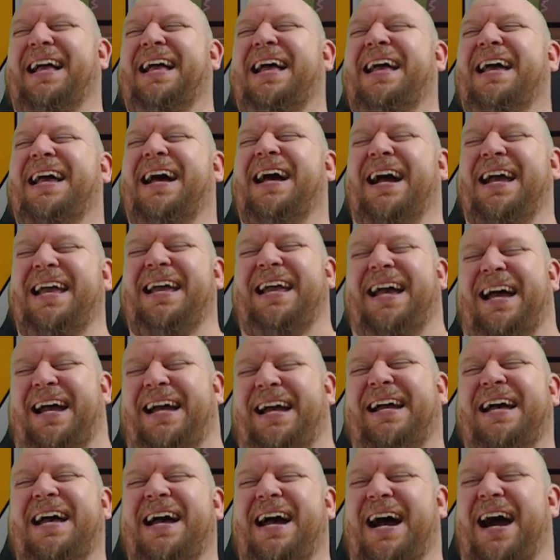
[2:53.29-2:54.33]
Yeah,
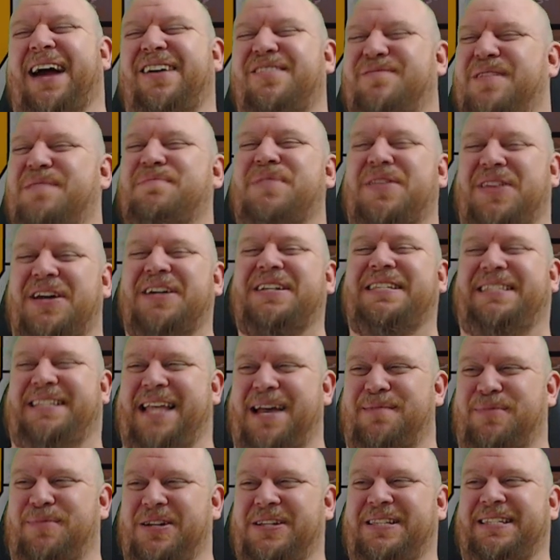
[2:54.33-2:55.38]
I remember those
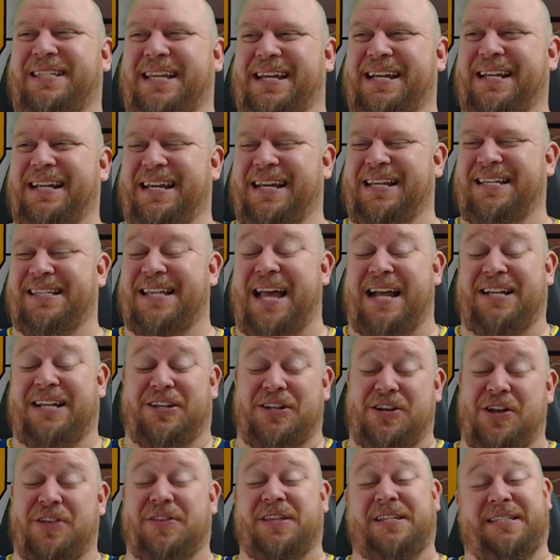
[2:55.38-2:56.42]
demo CDs.
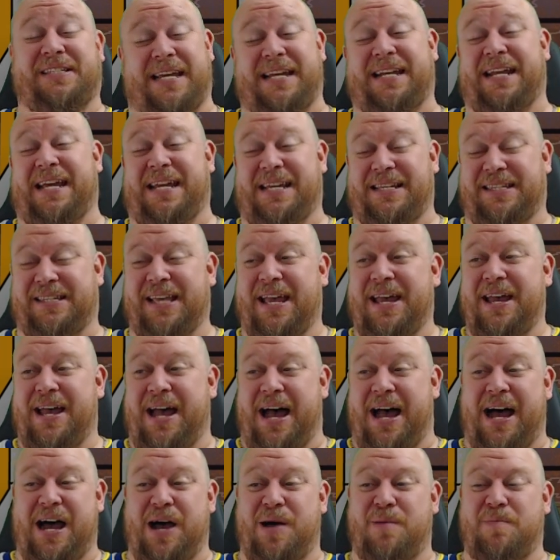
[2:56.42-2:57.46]
Actually, not the CDs.
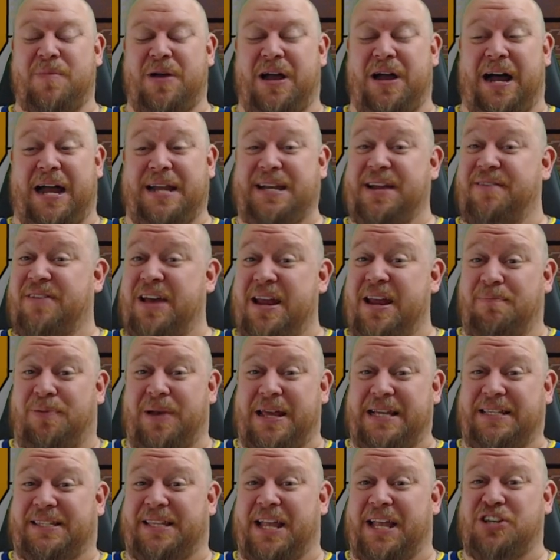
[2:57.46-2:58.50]
I never had a
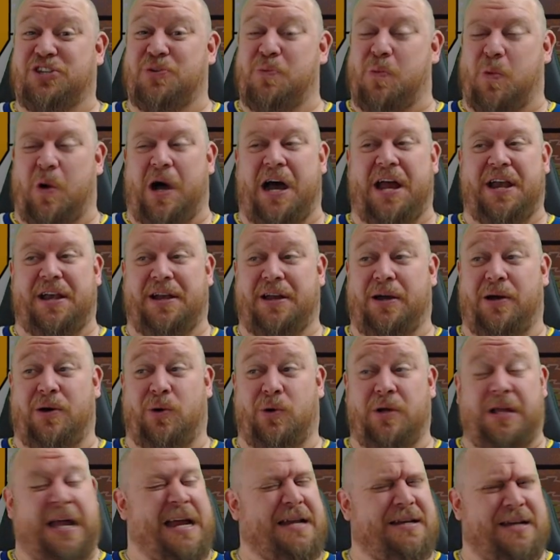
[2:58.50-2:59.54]
PlayStation 1,
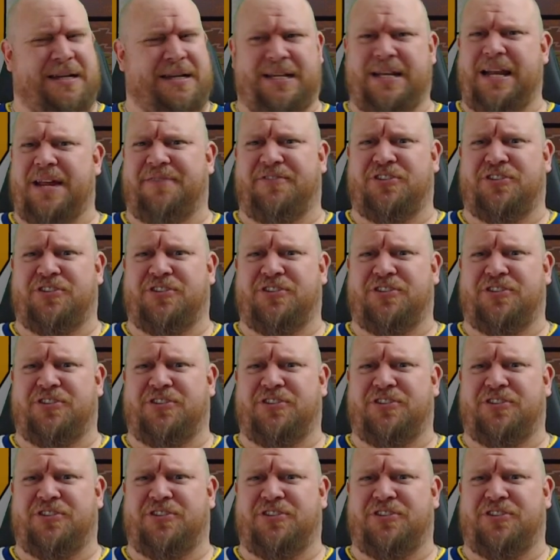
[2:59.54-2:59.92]
and I didn't